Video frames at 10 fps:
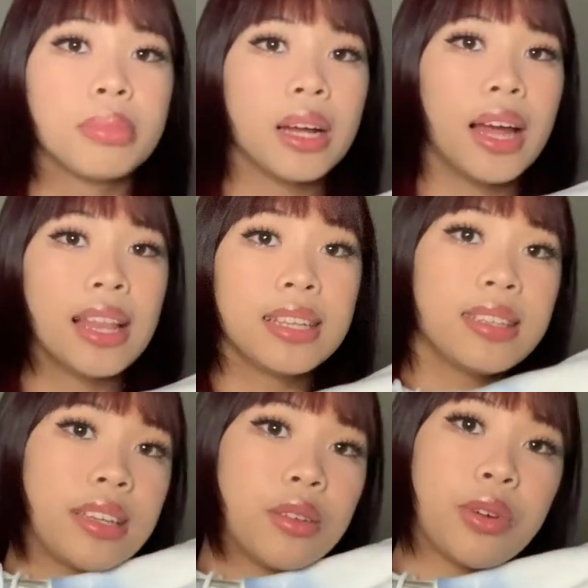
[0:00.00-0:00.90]
But at least
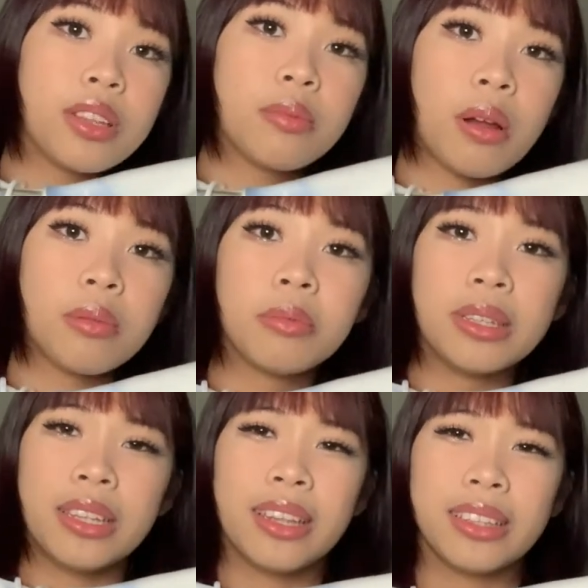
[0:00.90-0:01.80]
I can wear this
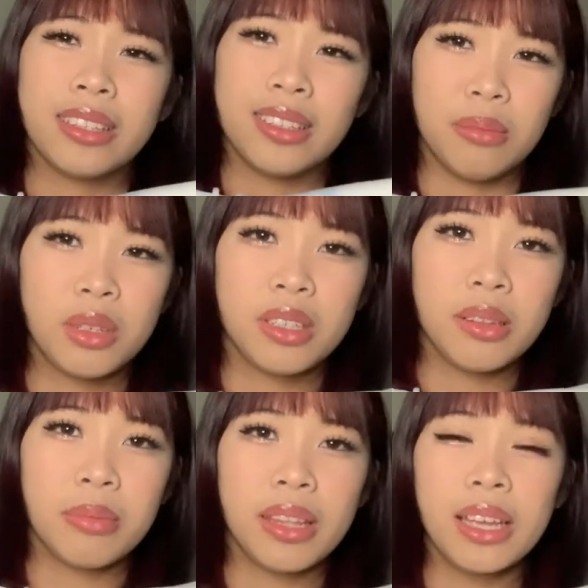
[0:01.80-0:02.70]
probably in like the summer or
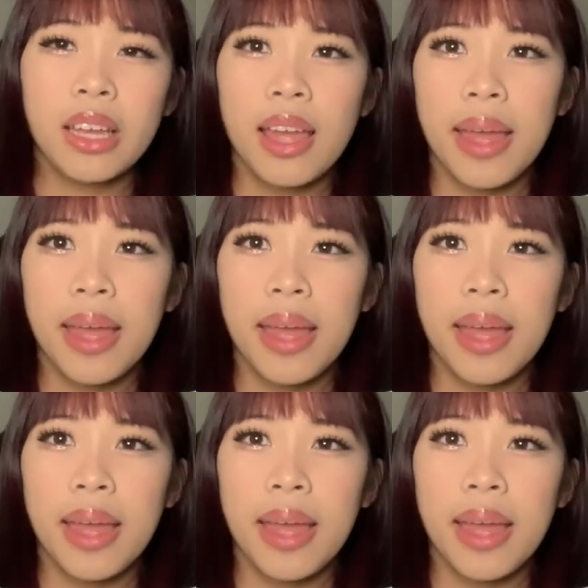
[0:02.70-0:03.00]
something.